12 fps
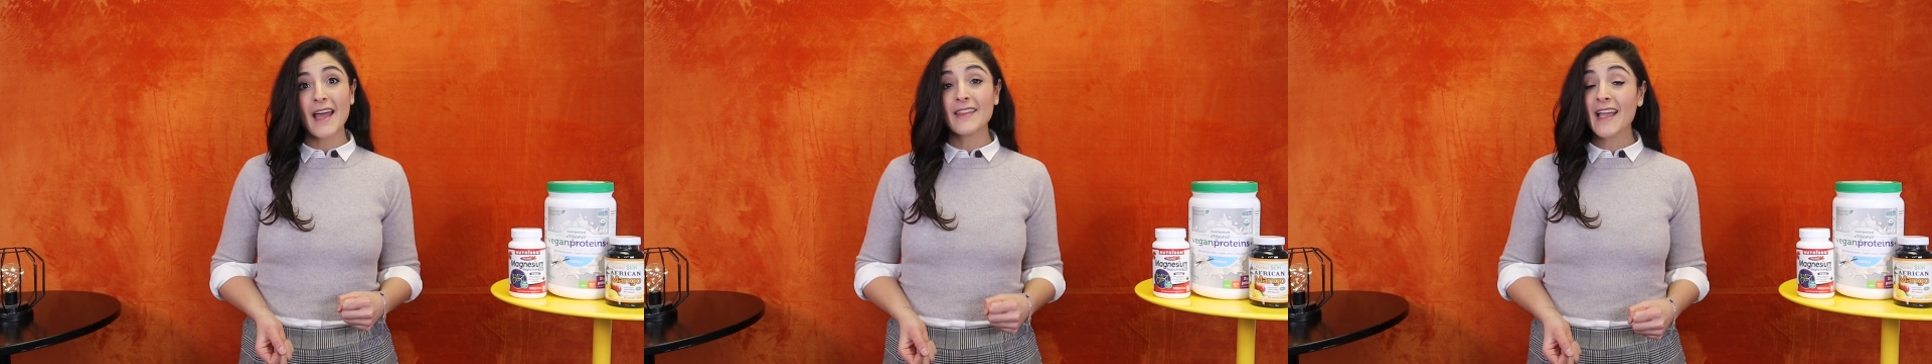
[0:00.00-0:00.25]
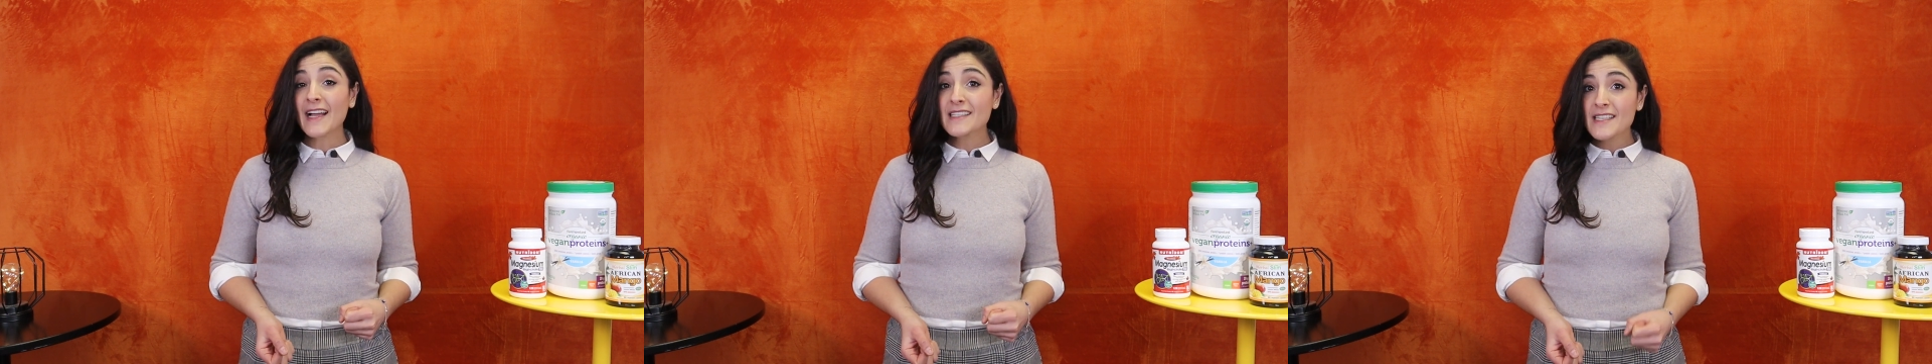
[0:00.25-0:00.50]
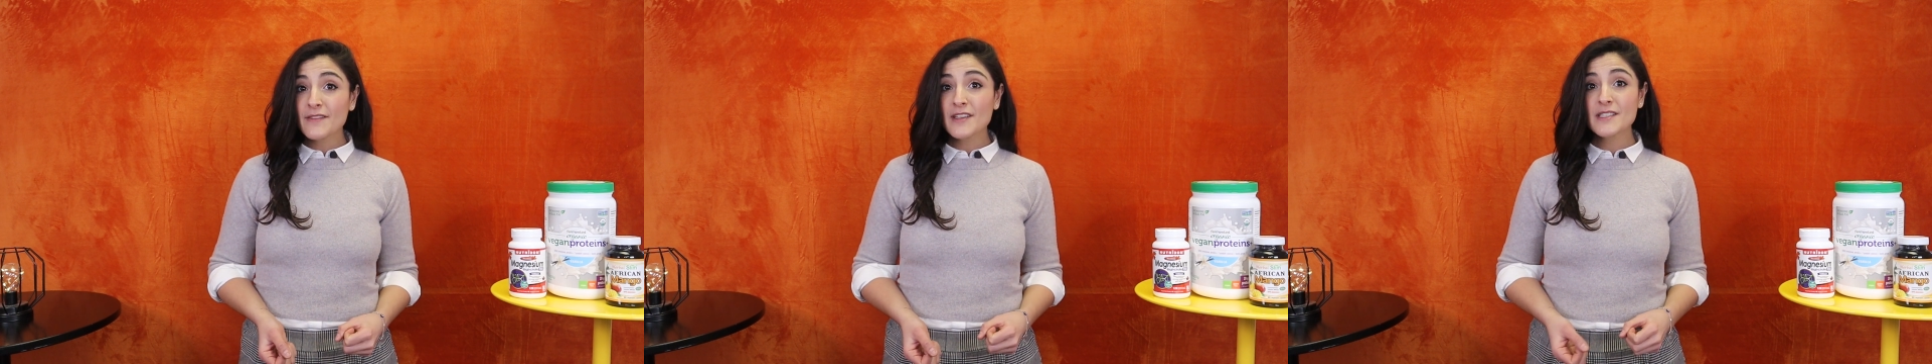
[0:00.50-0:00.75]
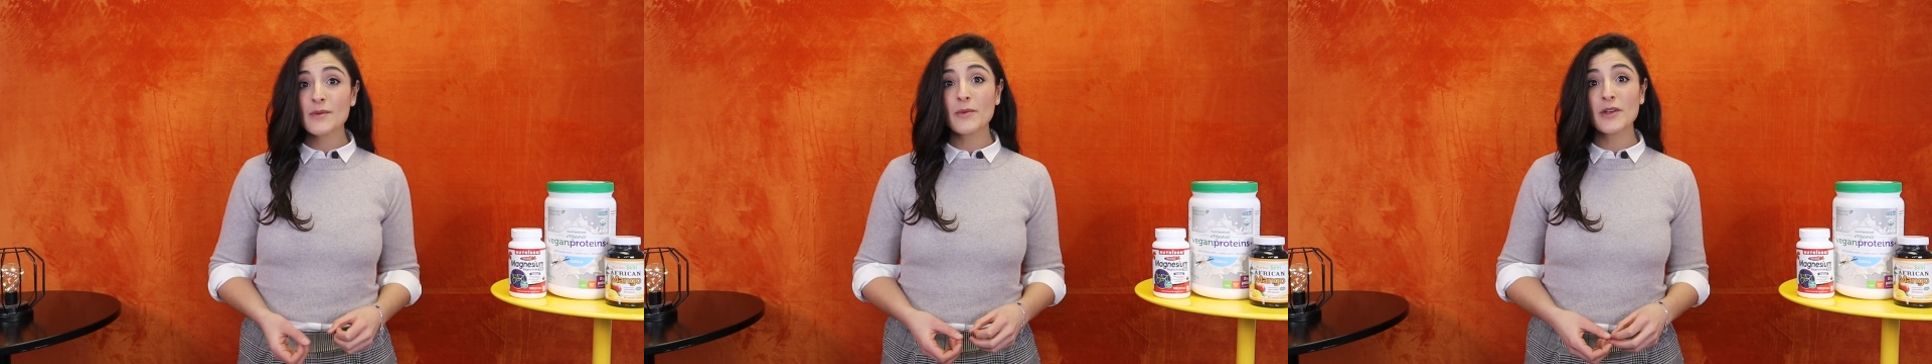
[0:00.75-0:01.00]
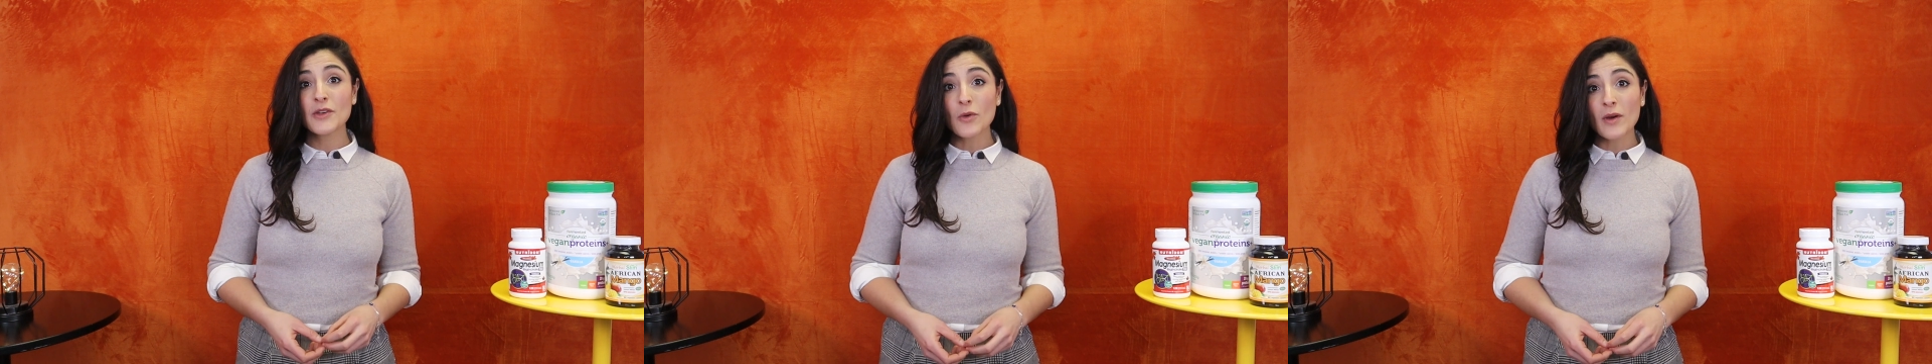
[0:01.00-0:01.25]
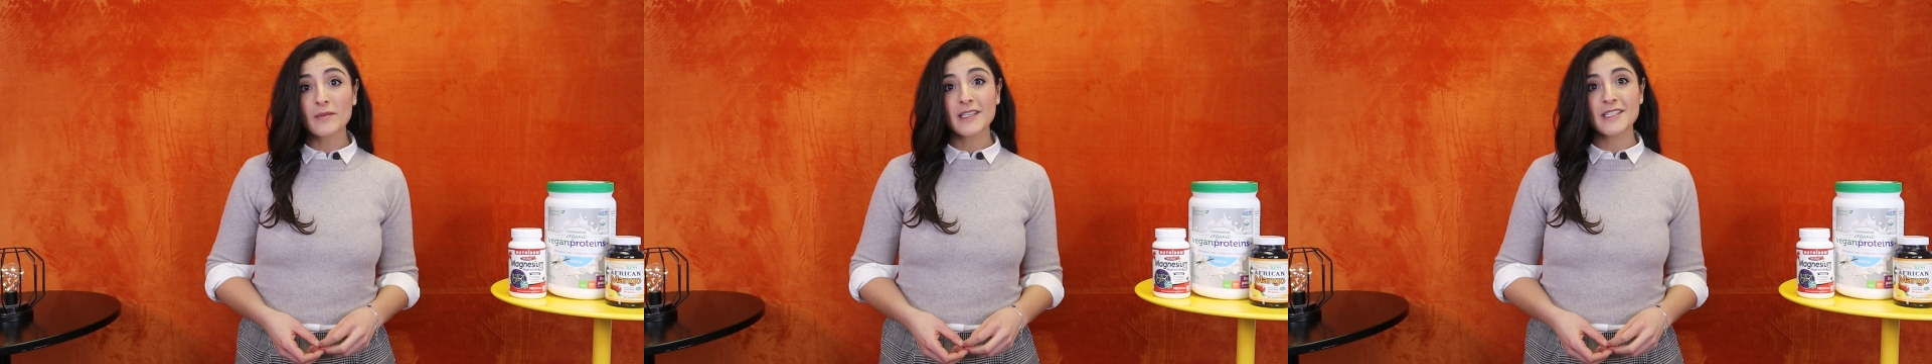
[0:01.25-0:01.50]
and the activities we would
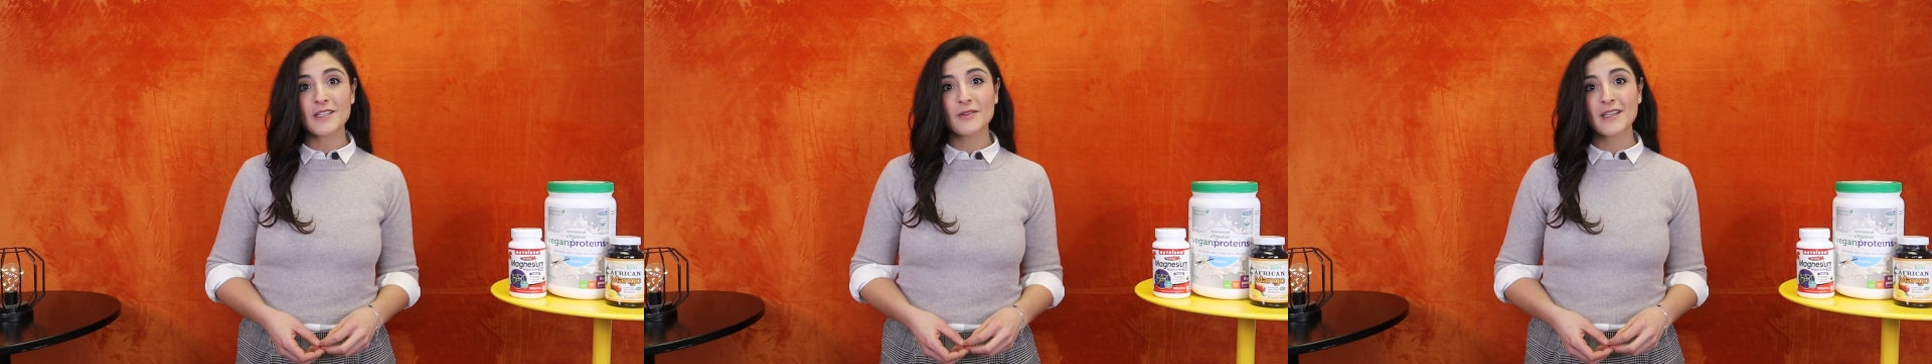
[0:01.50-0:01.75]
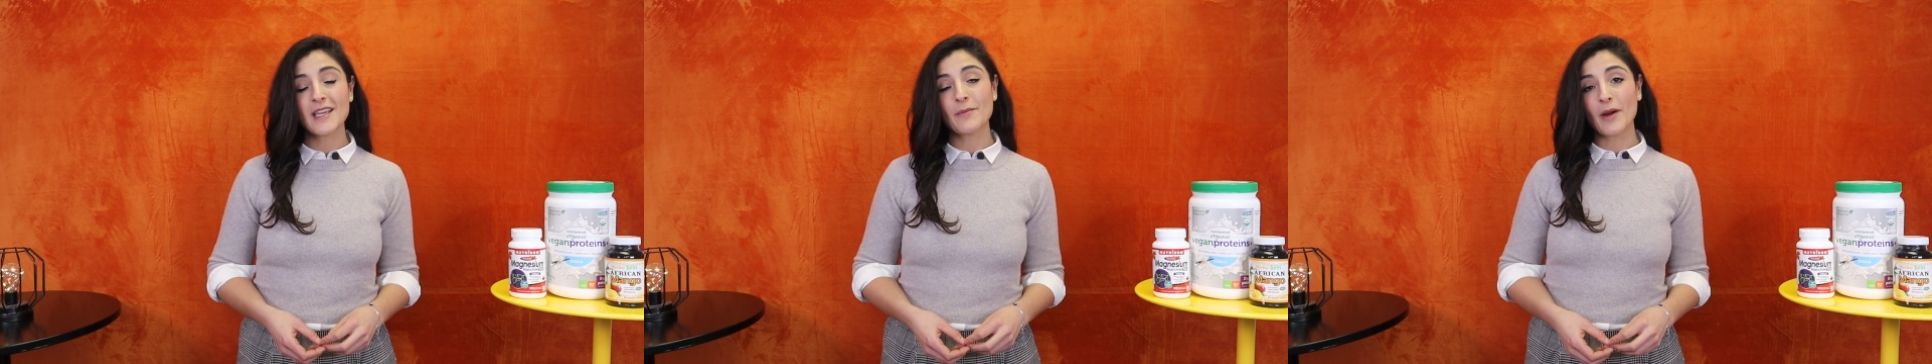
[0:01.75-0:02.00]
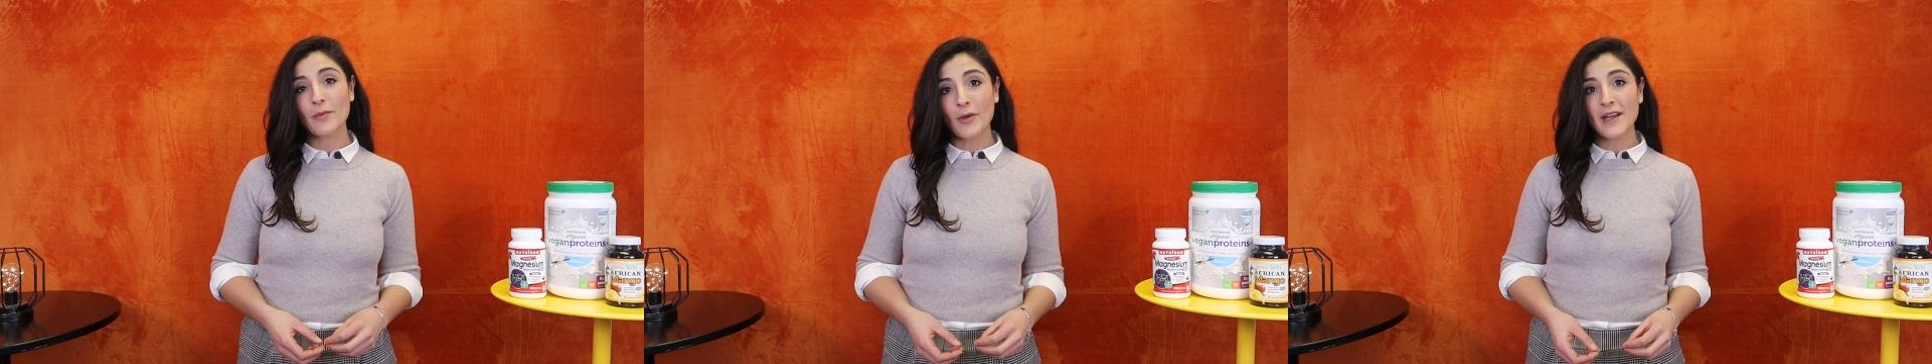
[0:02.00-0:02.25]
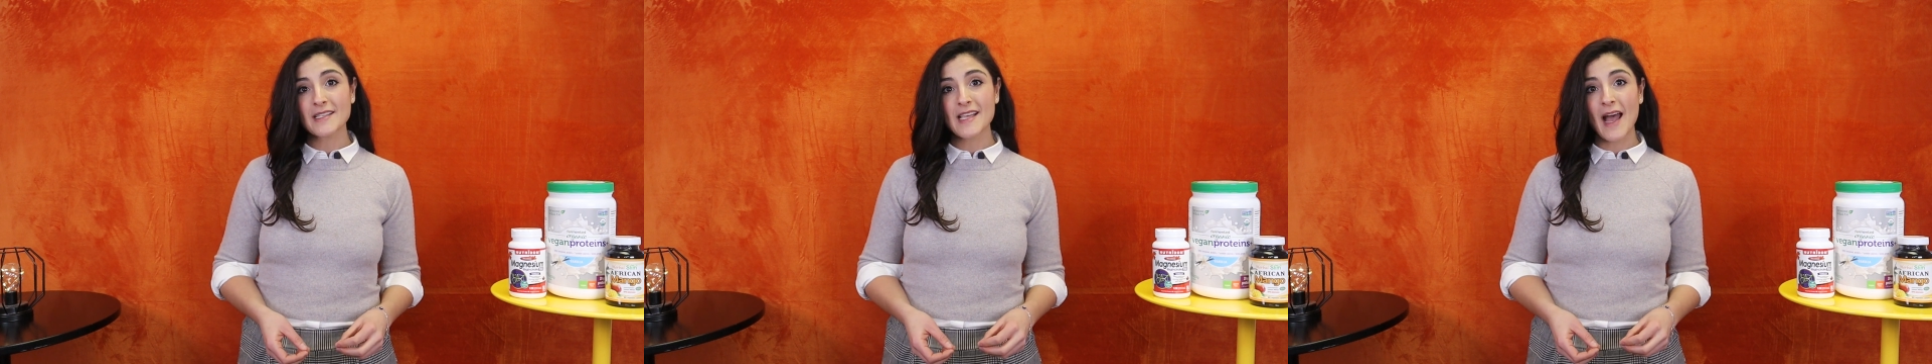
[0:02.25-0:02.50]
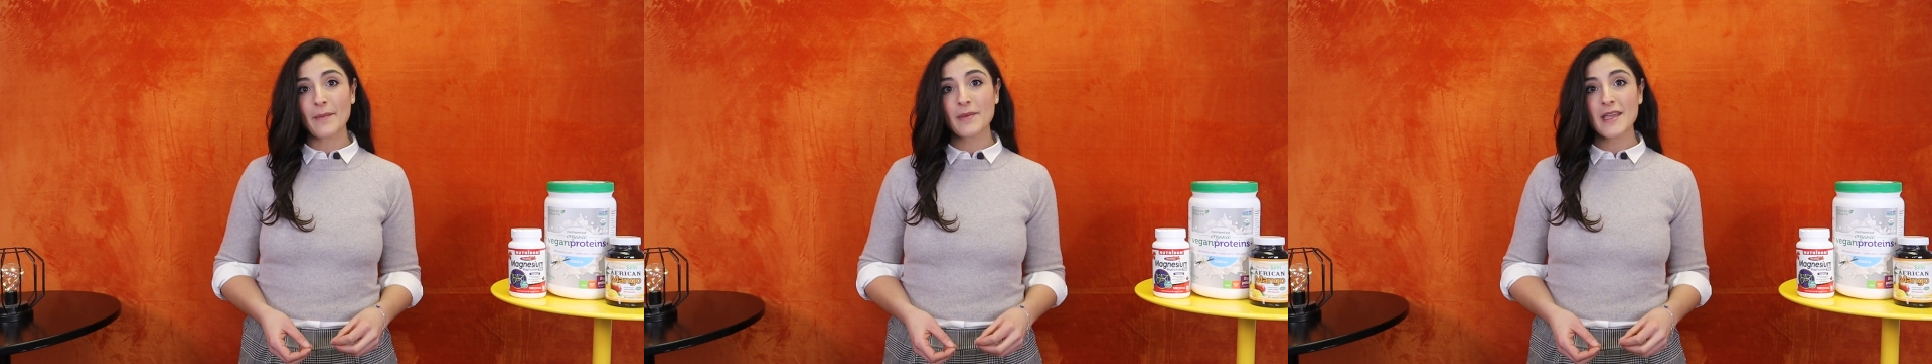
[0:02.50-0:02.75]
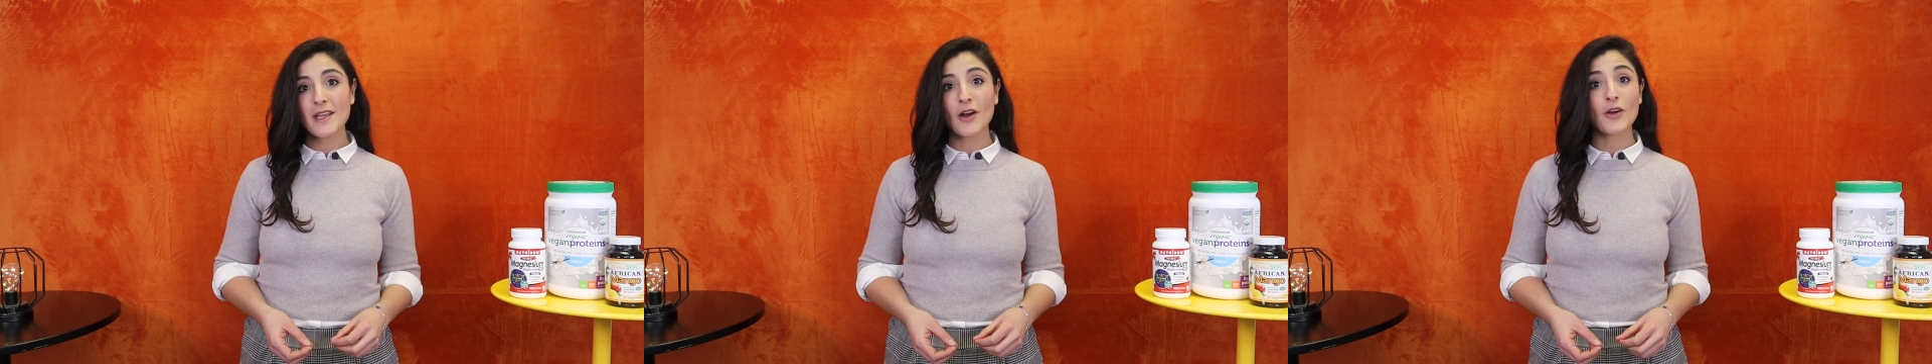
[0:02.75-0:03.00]
normally do to keep our brains
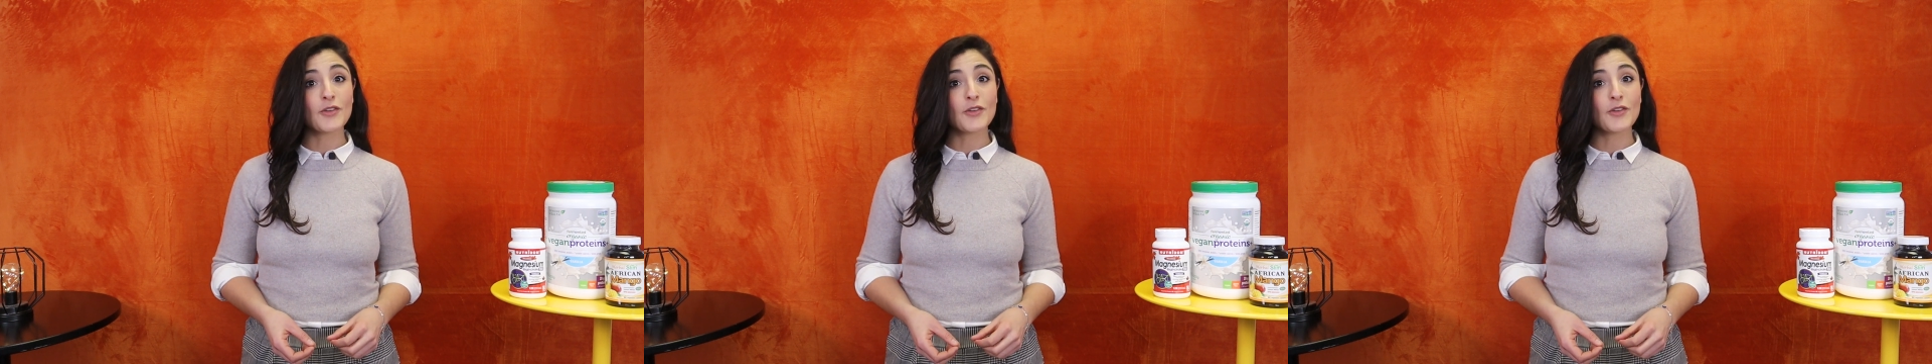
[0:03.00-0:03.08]
happy